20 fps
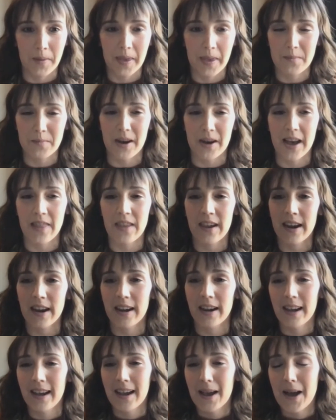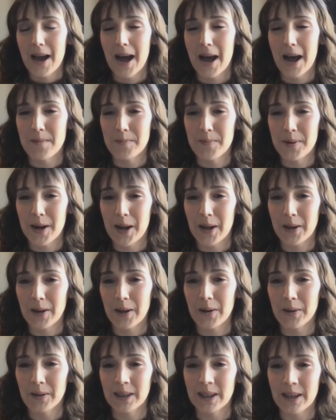them on there, um, putting
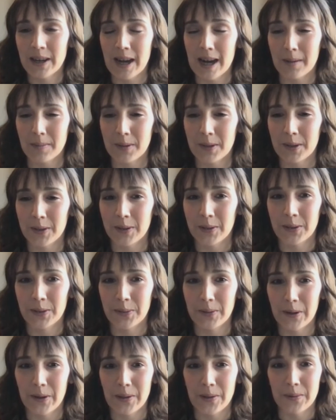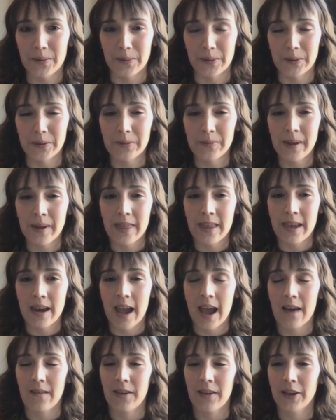cones or obstacles around the room, and then
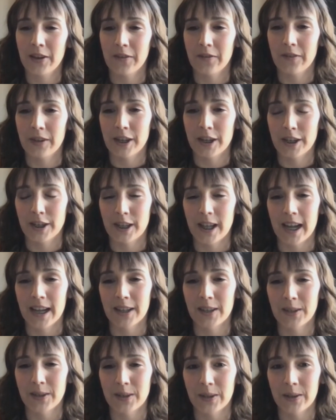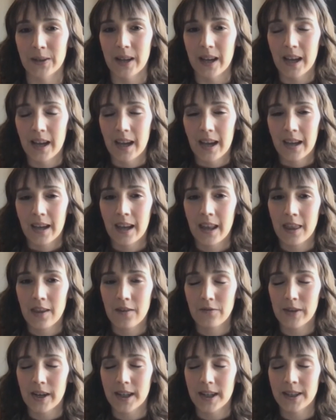having a finish line. So getting the
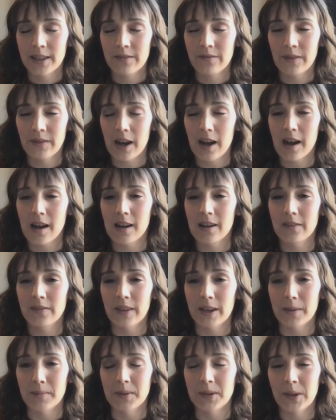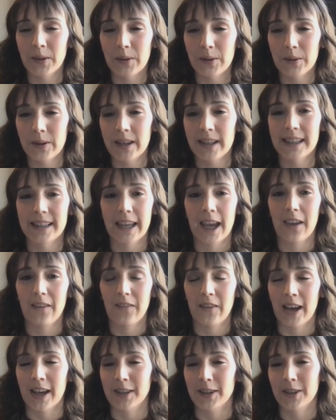friends involved, um, see who can
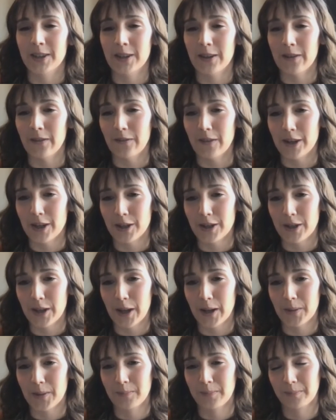skate fastest to the finish line.